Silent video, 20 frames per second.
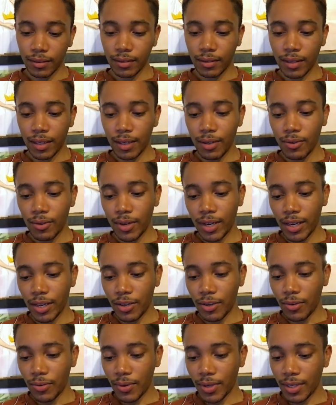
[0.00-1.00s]
I look at
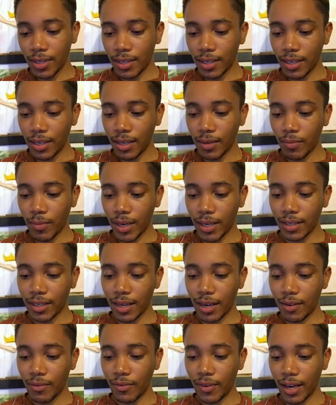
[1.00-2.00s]
you and see
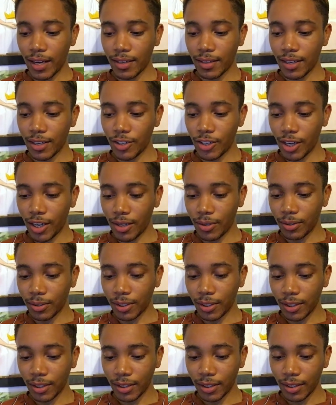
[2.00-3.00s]
myself as the
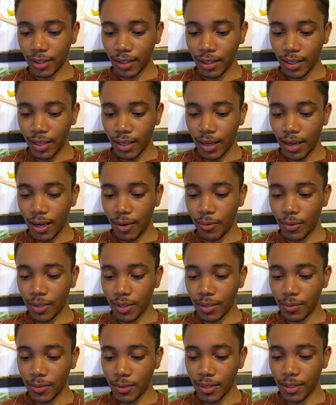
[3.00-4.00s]
child I
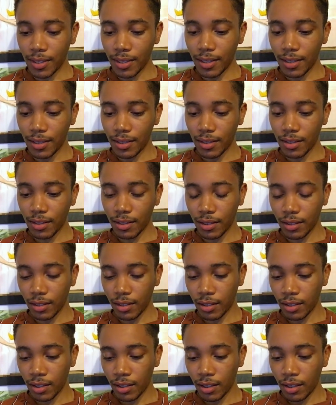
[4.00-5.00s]
once was,
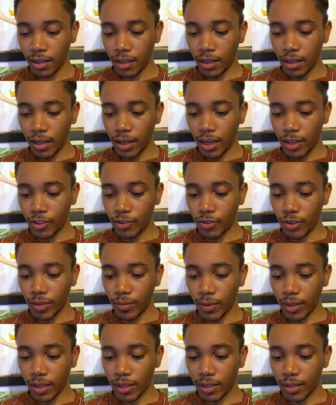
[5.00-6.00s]
a
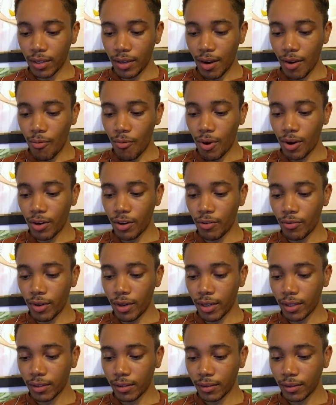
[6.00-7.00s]
dreamer, a
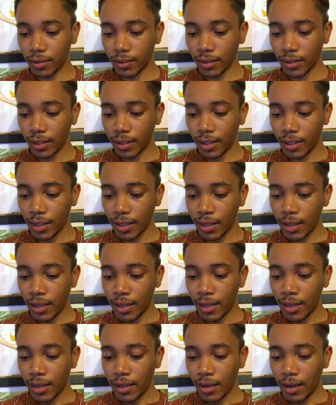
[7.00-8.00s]
wanderer.
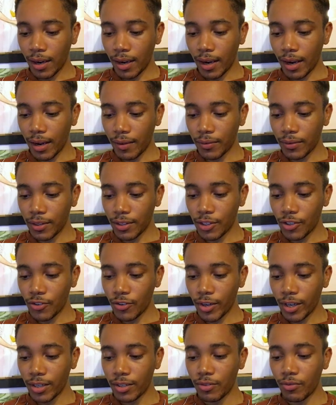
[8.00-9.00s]
I have to
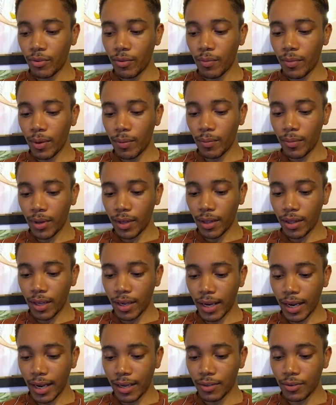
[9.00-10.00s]
strain to remember
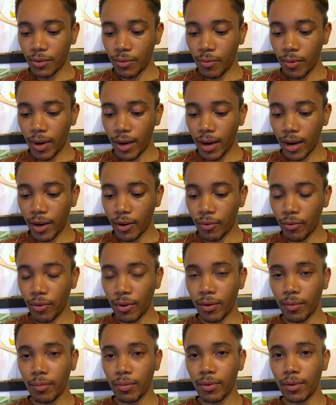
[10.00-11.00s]
the castle where I
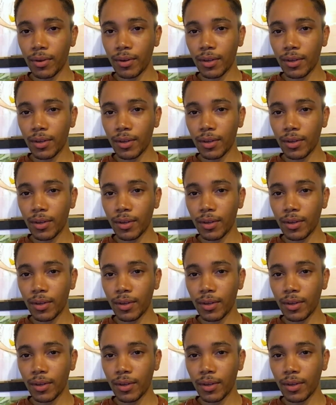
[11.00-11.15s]
grew up,